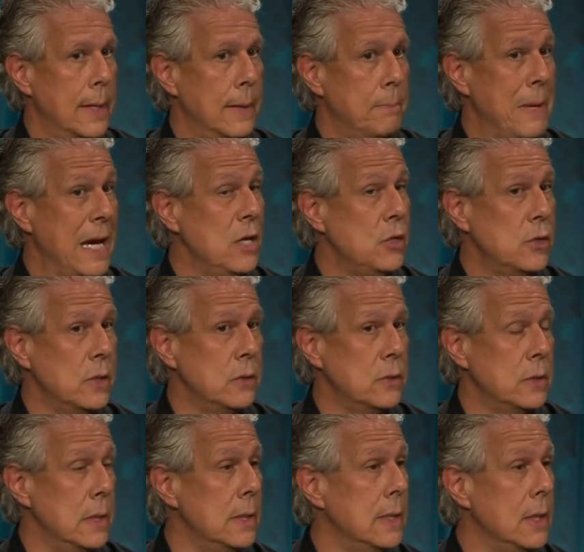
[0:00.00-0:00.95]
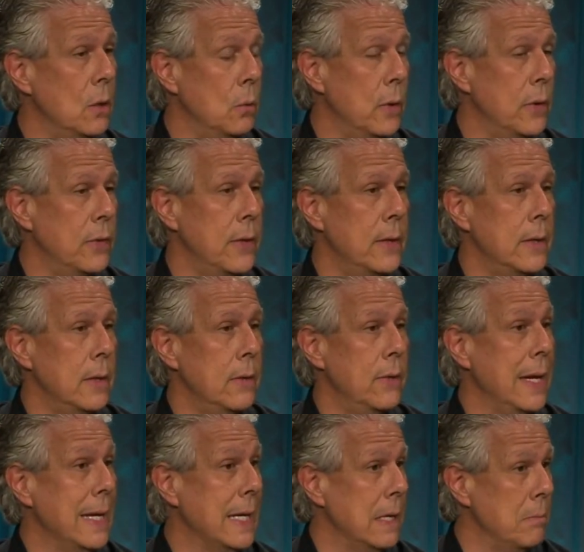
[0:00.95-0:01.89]
patients to deal with than
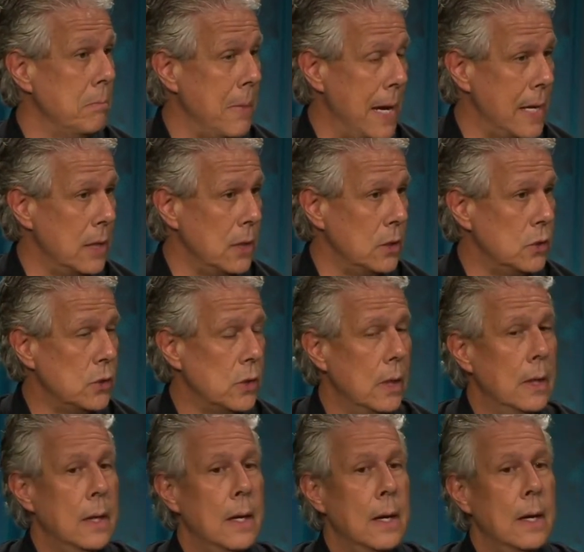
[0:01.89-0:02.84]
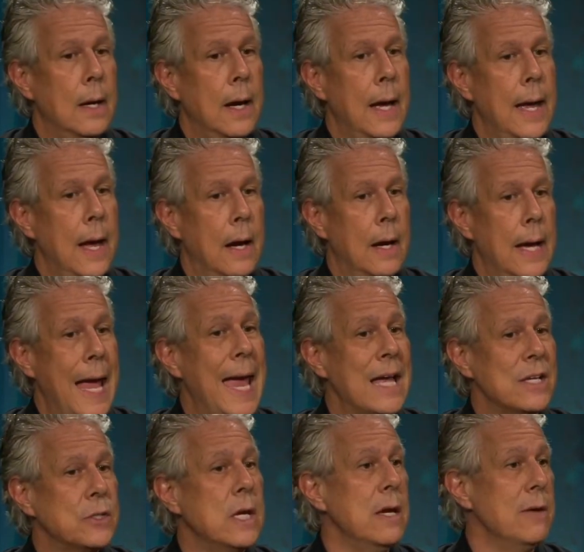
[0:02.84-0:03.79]
they can manage,
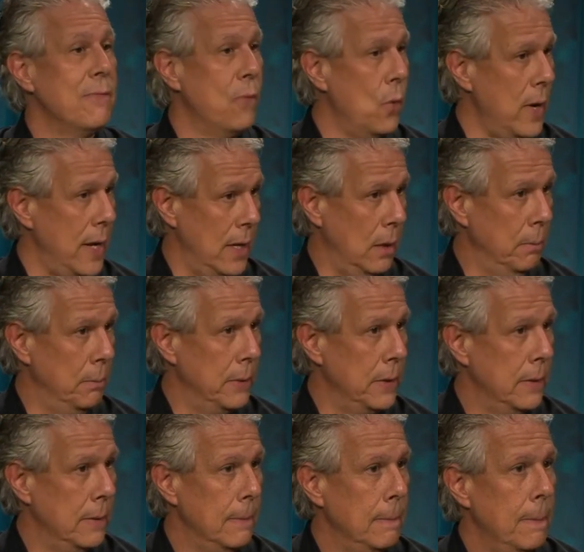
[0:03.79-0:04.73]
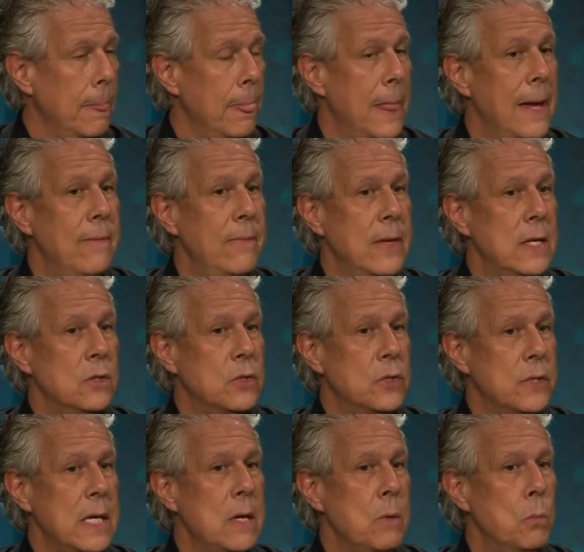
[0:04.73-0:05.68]
asking for help, and then
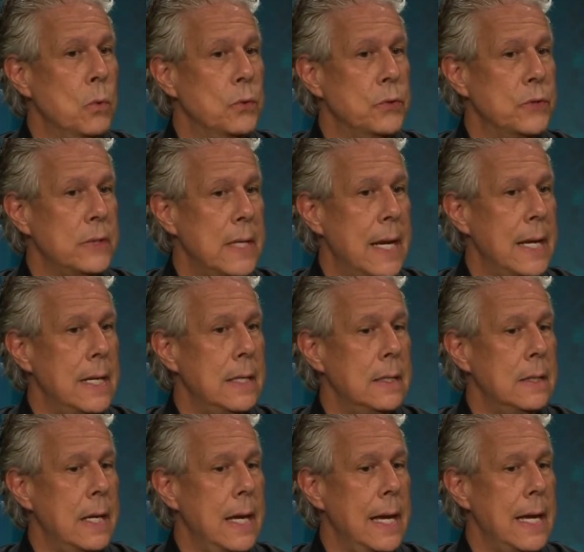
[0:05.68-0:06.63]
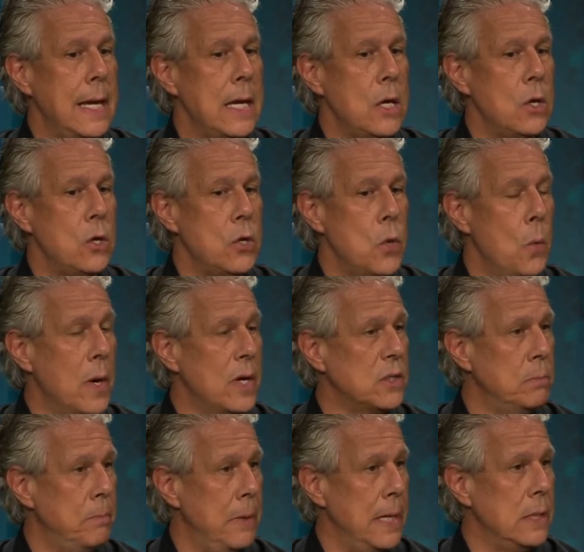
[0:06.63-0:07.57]
SEE will send a
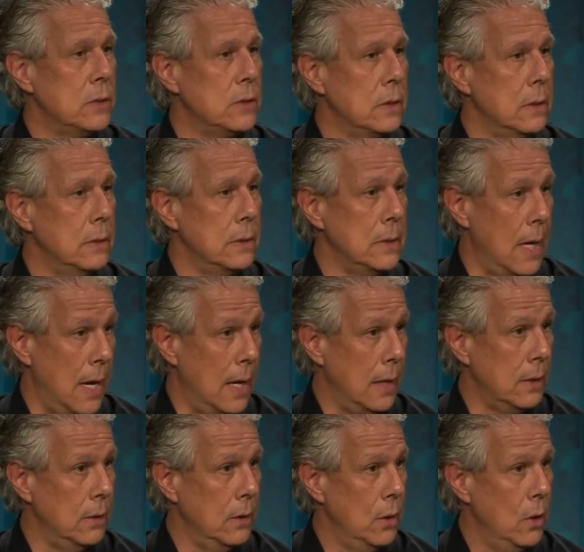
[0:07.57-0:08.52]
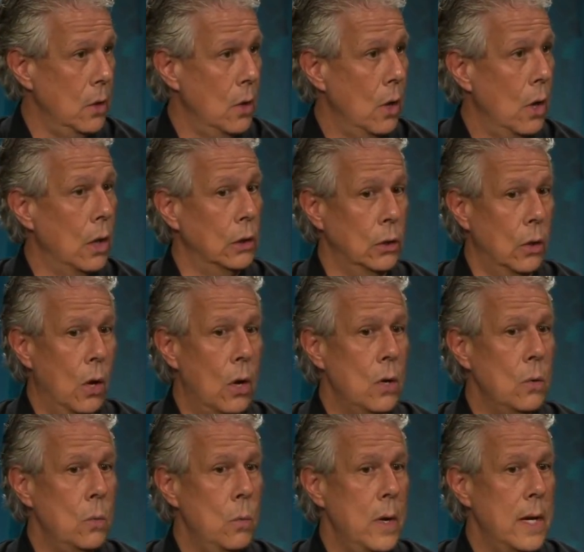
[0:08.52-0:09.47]
US-based doc
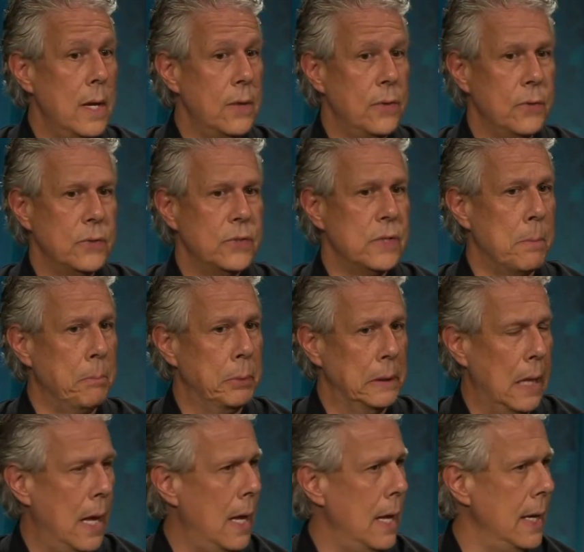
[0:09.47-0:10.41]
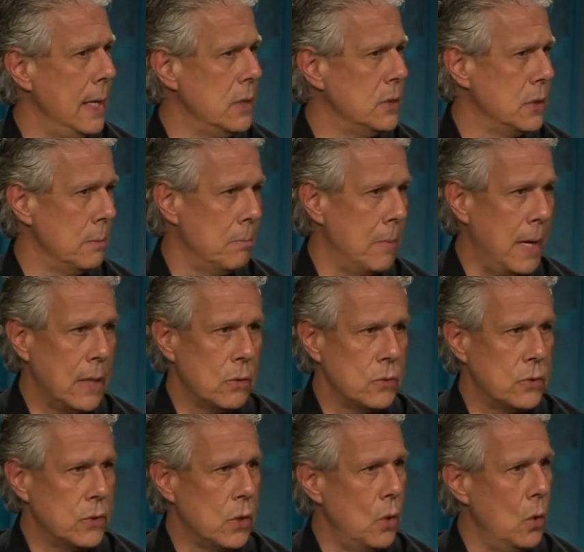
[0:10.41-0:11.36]
along with supplies and
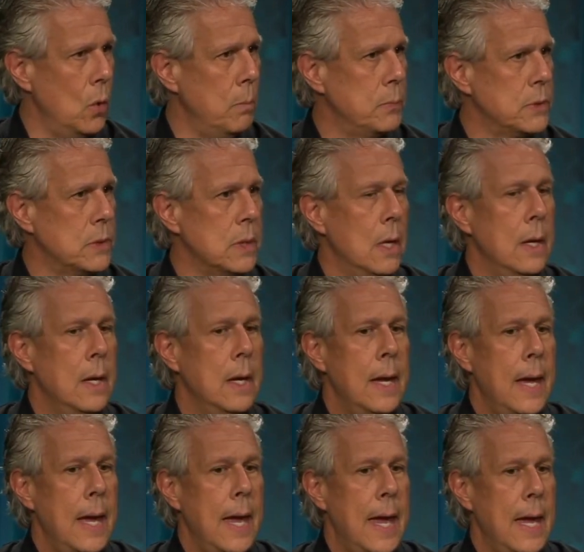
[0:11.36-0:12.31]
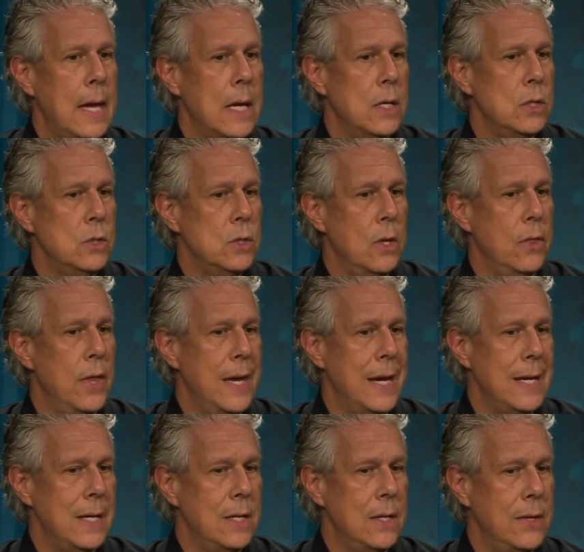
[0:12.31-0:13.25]
microscopes, and
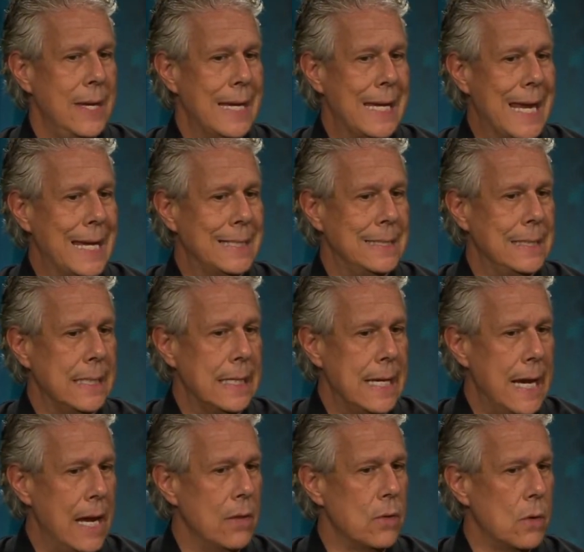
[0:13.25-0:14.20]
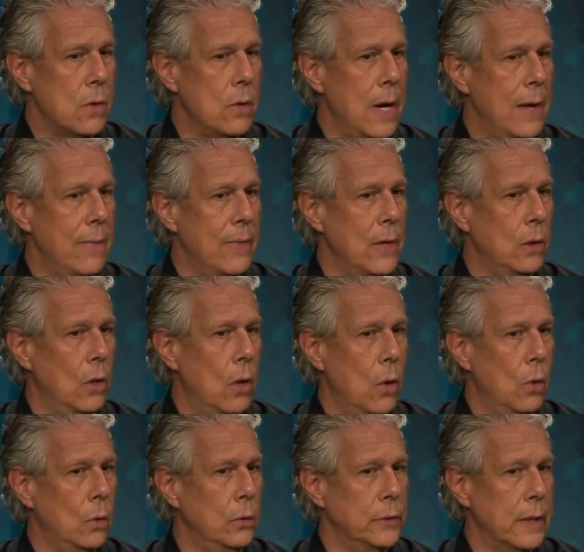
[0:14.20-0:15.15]
then they get together and they'll
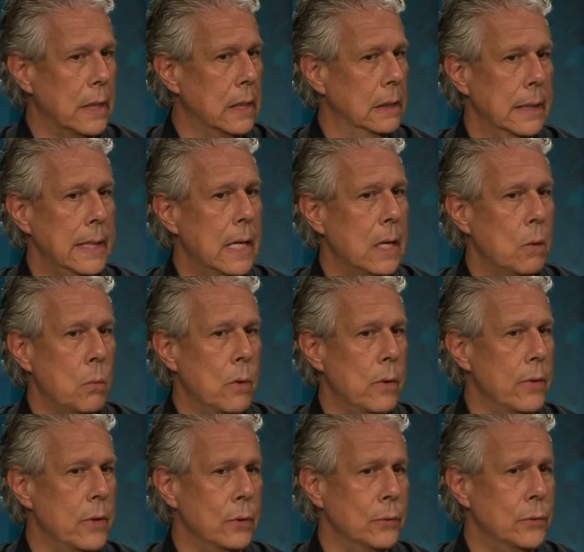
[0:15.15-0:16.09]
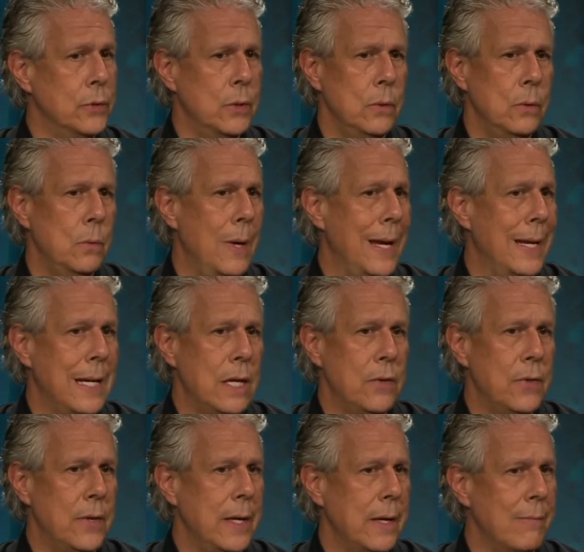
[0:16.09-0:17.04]
hold a clinic where they'll do
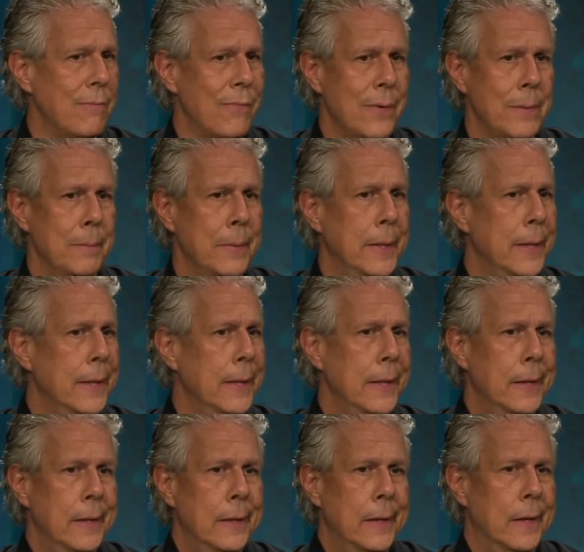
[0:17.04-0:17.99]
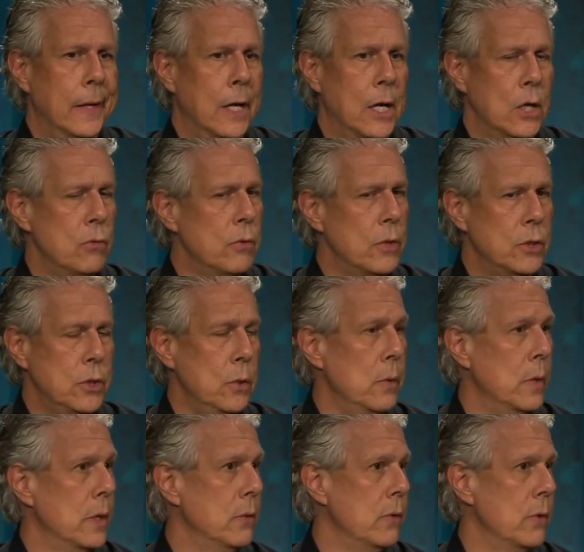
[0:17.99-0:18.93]
anything from 100,
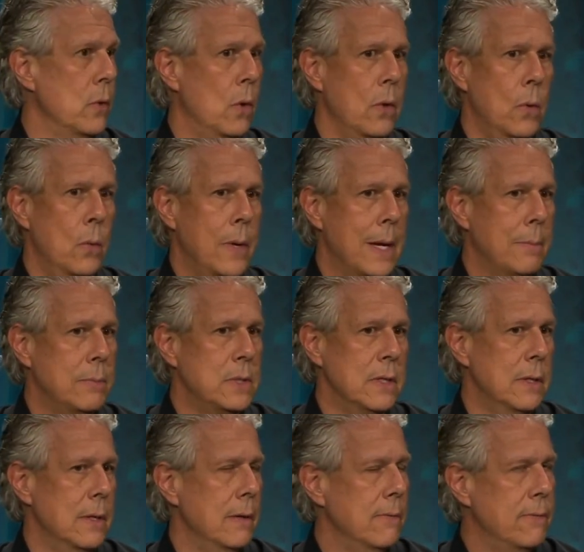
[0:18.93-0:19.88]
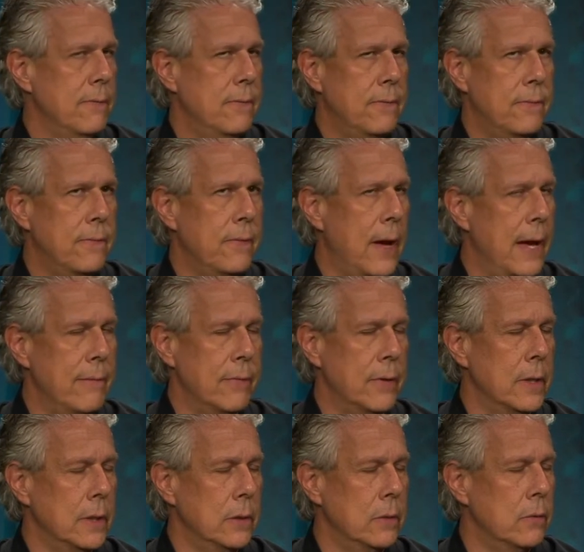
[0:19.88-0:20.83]
200, all the way up to
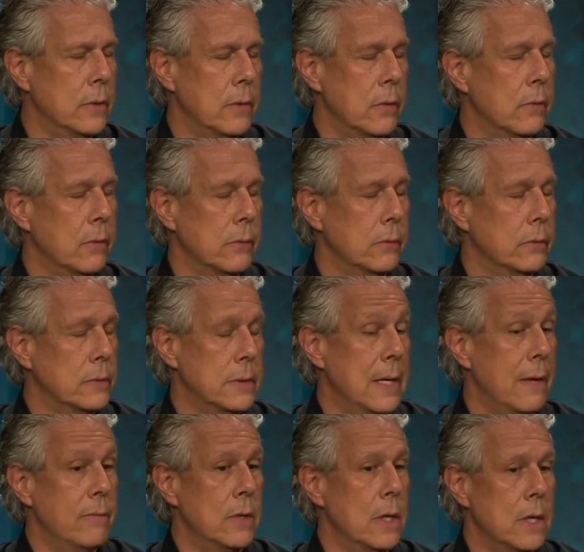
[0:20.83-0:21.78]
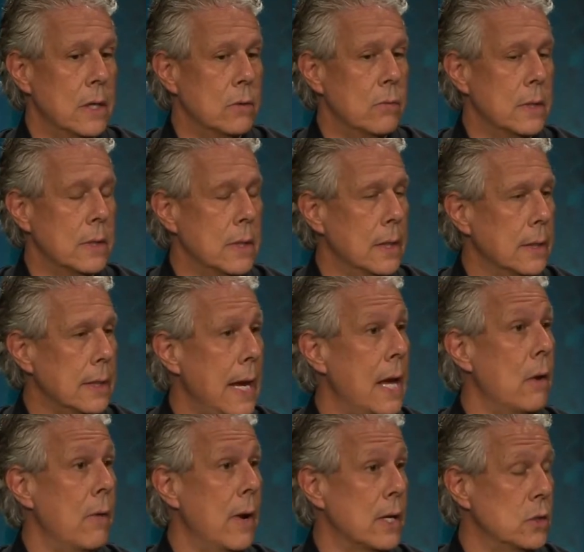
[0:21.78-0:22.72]
500 or 700
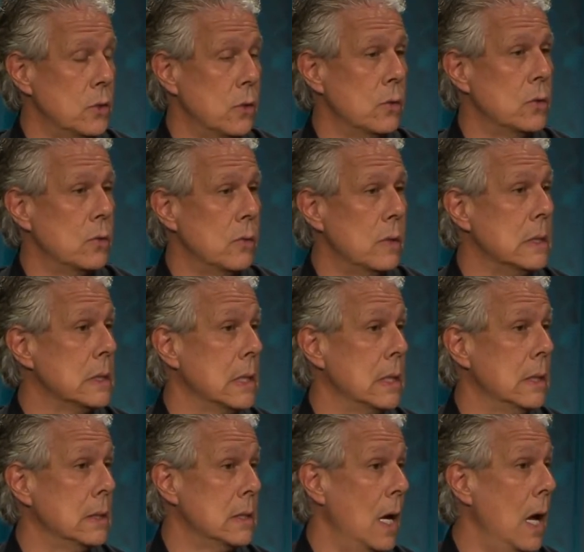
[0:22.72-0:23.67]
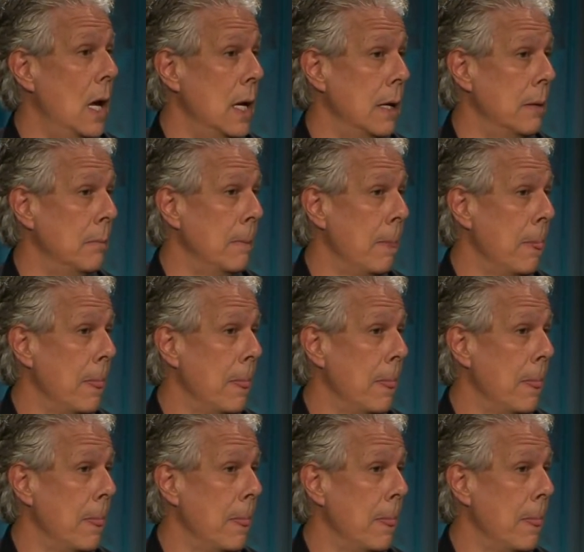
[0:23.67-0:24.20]
cataract surgeries at a time. Oh.